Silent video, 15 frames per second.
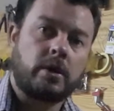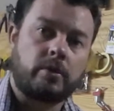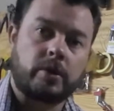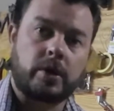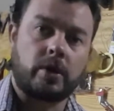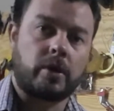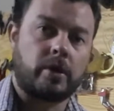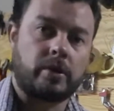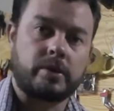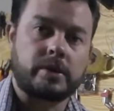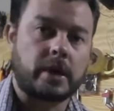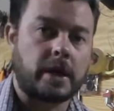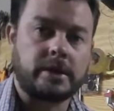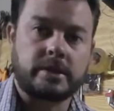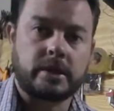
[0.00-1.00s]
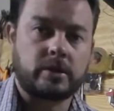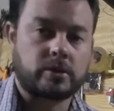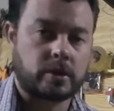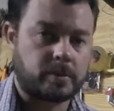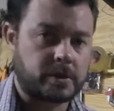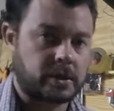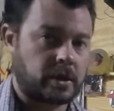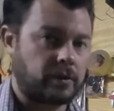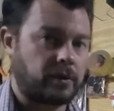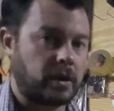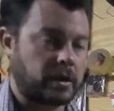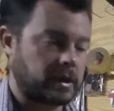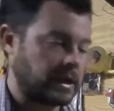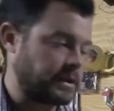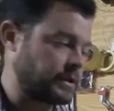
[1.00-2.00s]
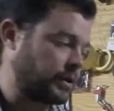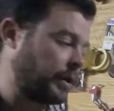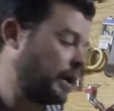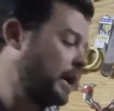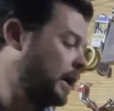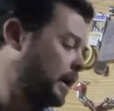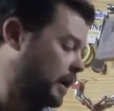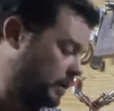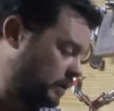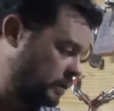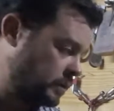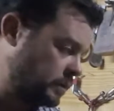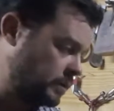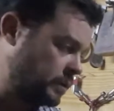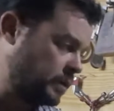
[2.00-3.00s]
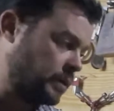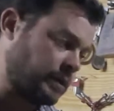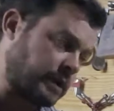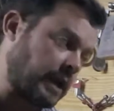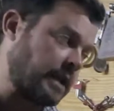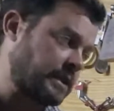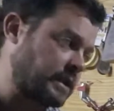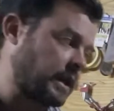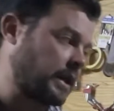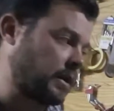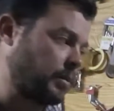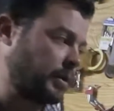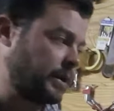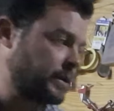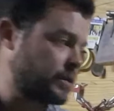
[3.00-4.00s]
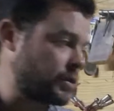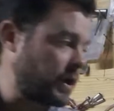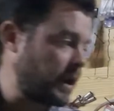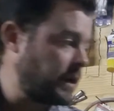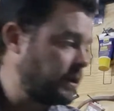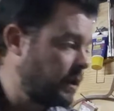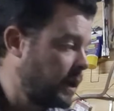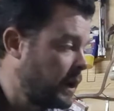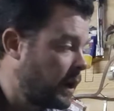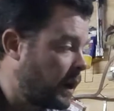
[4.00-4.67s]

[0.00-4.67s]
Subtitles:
We go on hunting trips, stuff like that. So it does take a bit of strain.